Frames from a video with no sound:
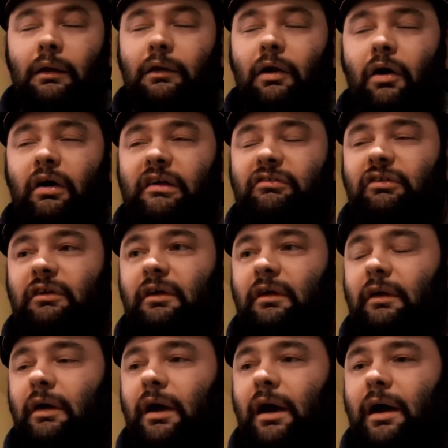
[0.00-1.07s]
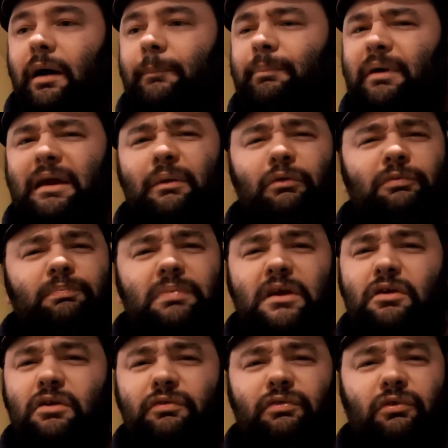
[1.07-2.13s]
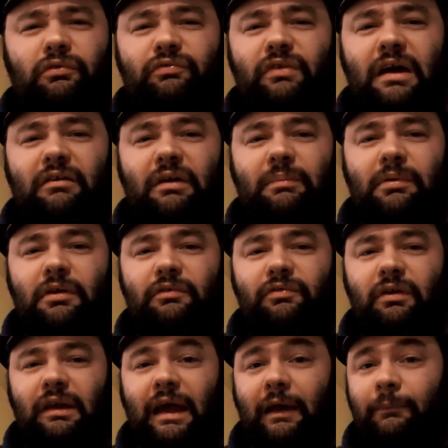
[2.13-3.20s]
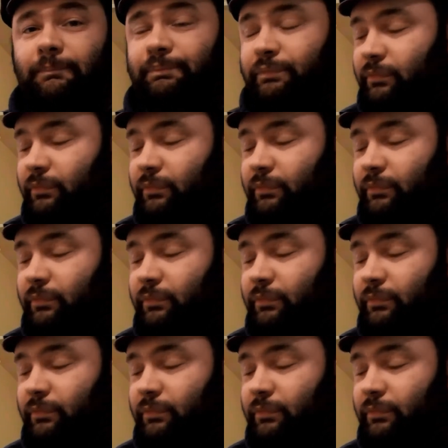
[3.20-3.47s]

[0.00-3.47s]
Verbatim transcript: guys. Um, but it was beautiful, very beautiful ale.